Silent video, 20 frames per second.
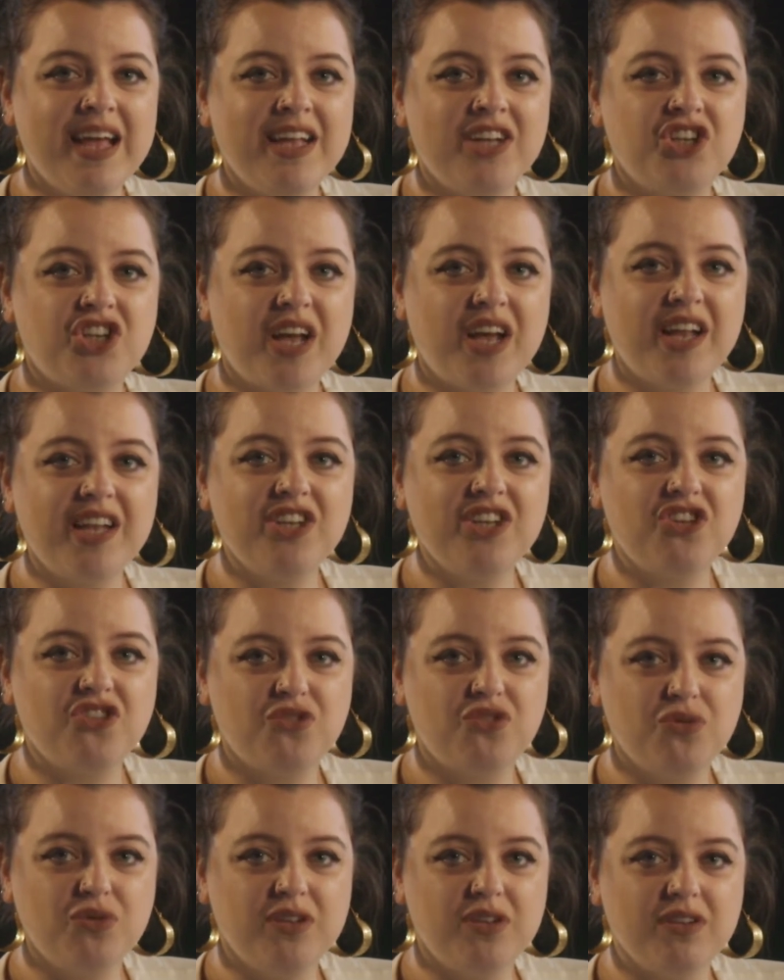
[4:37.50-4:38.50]
Challenge
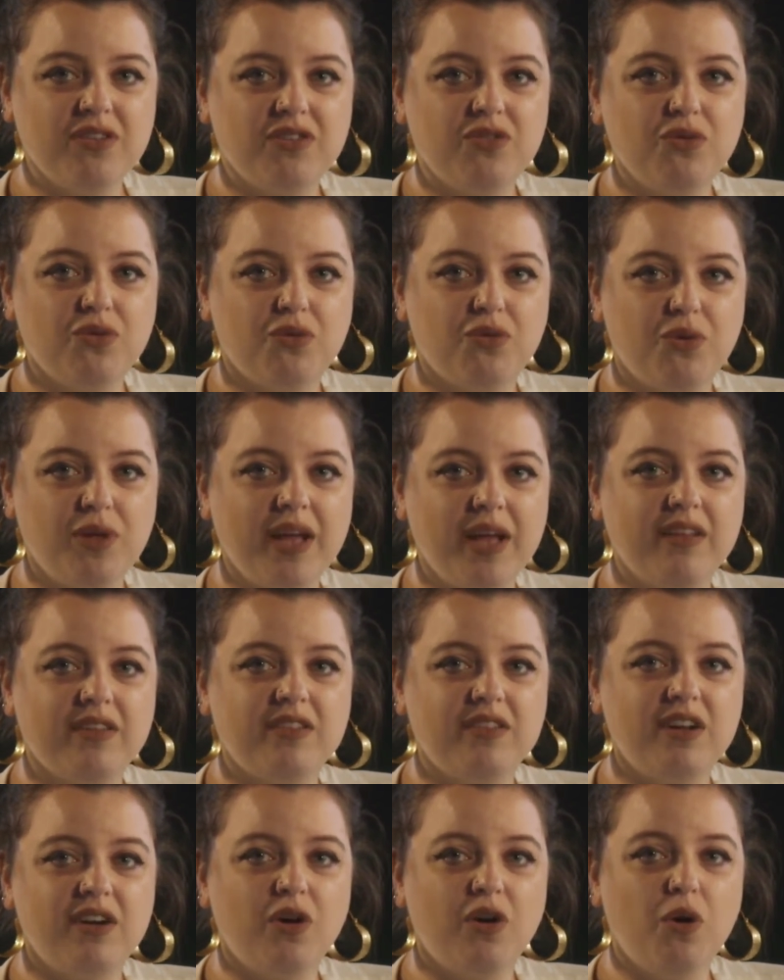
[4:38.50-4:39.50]
students to
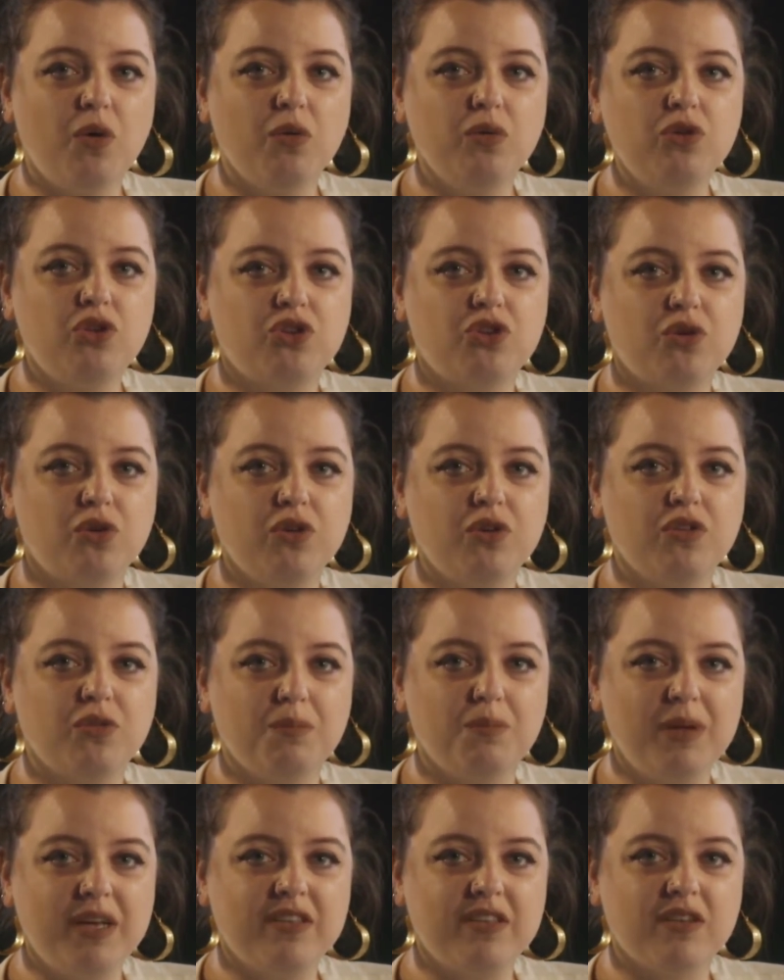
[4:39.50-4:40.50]
create their own
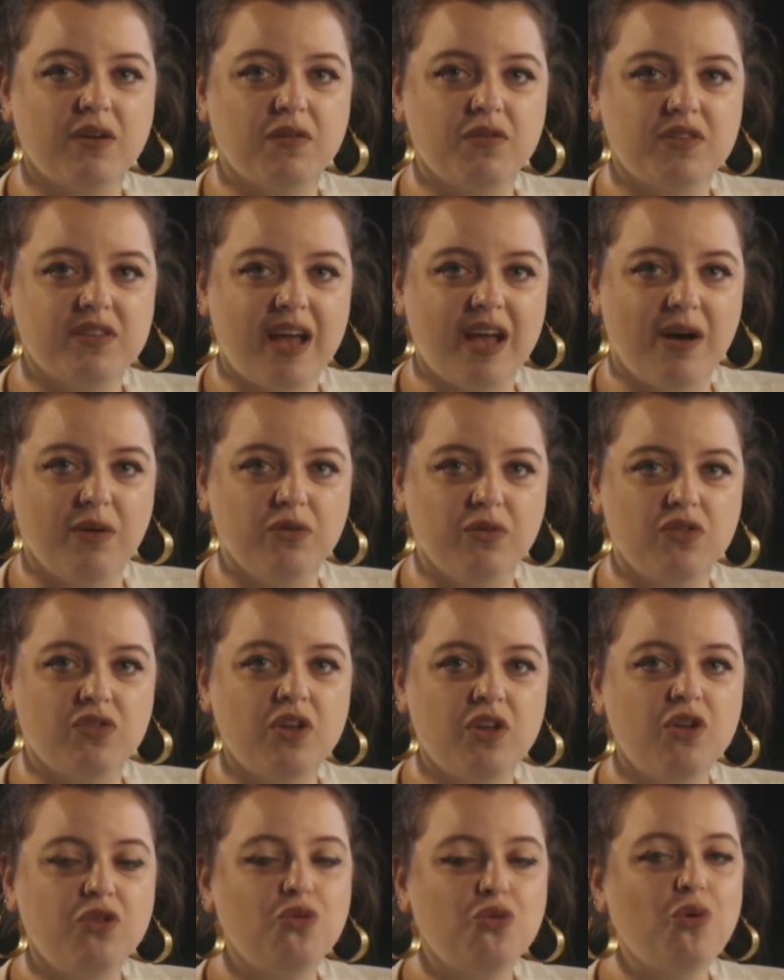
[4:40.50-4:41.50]
short mix of sounds
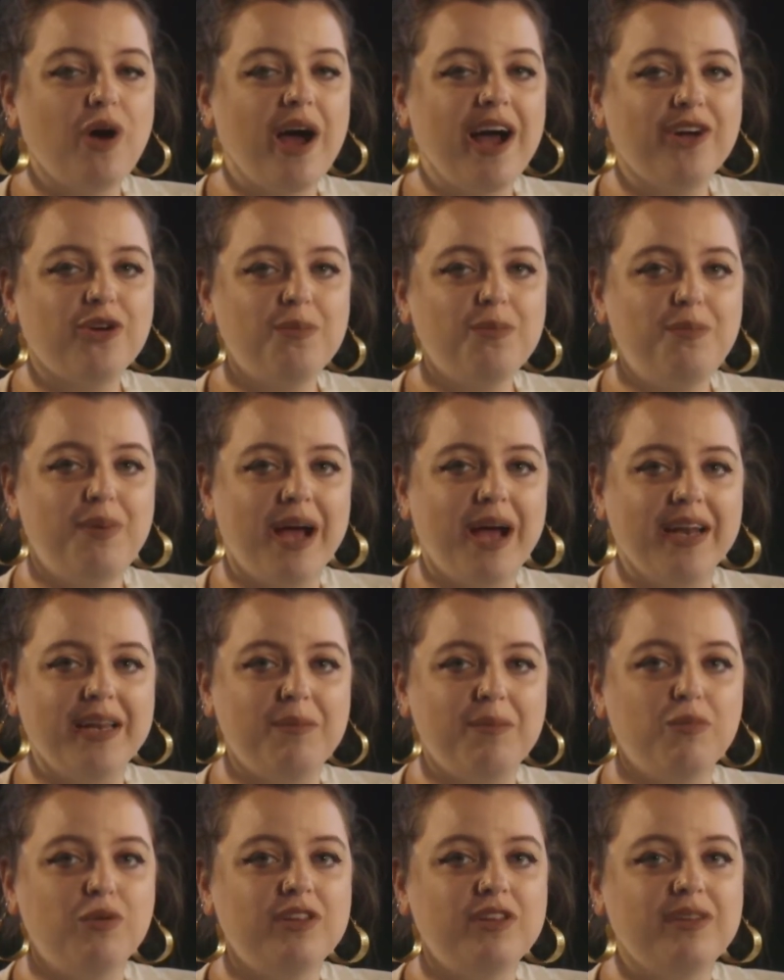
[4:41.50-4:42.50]
to
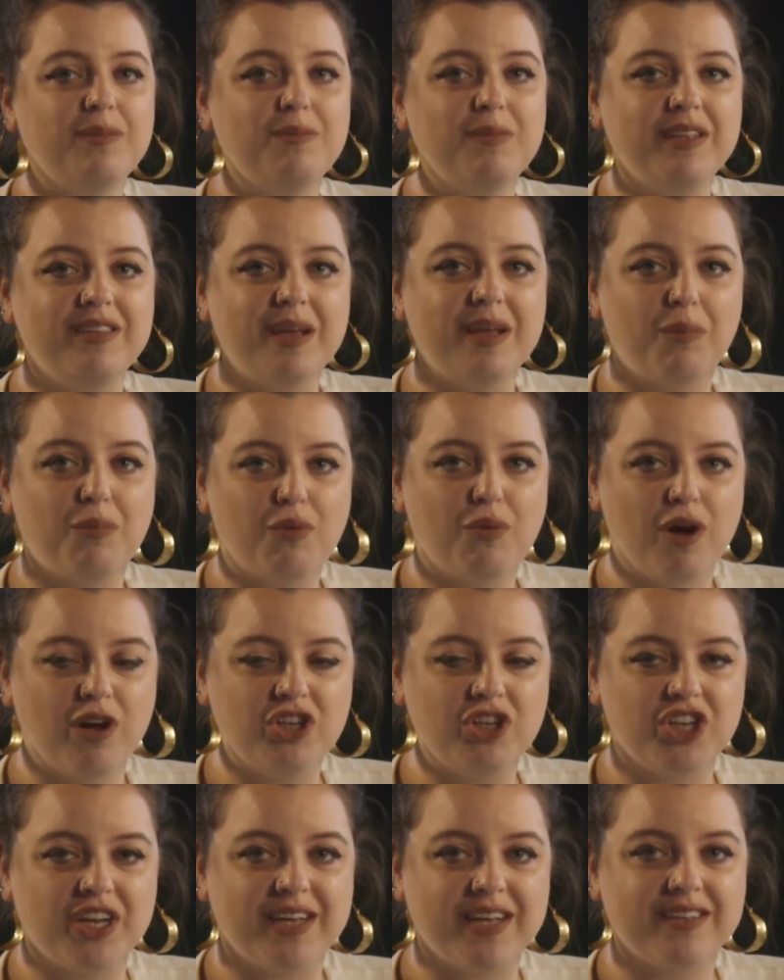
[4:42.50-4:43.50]
accompany multimedia
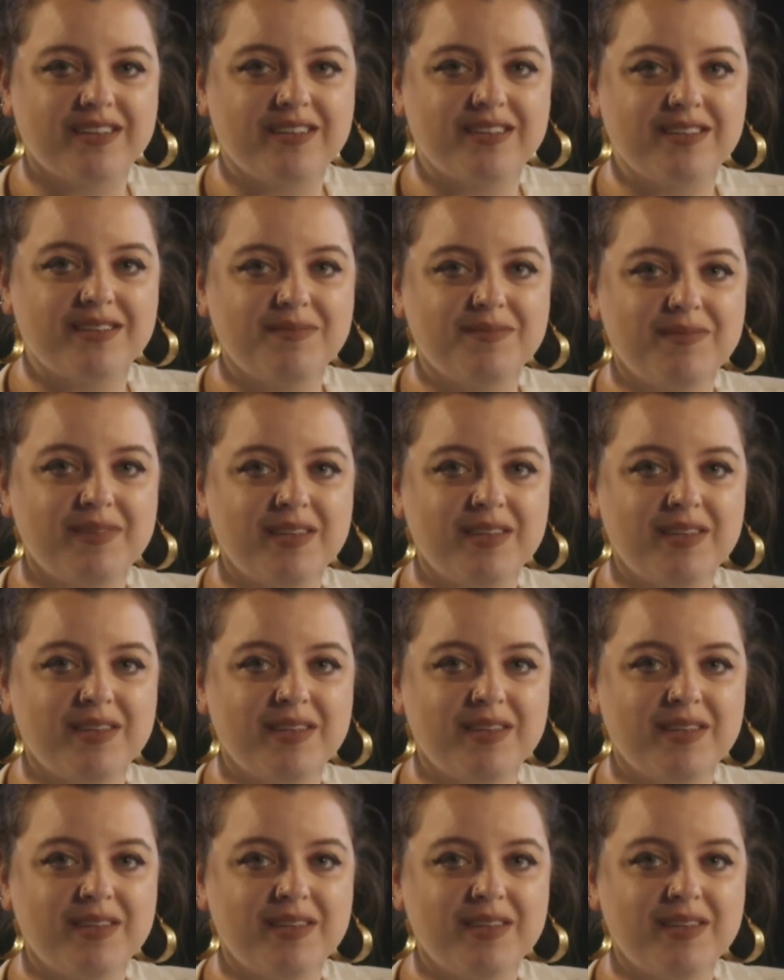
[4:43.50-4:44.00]
projects.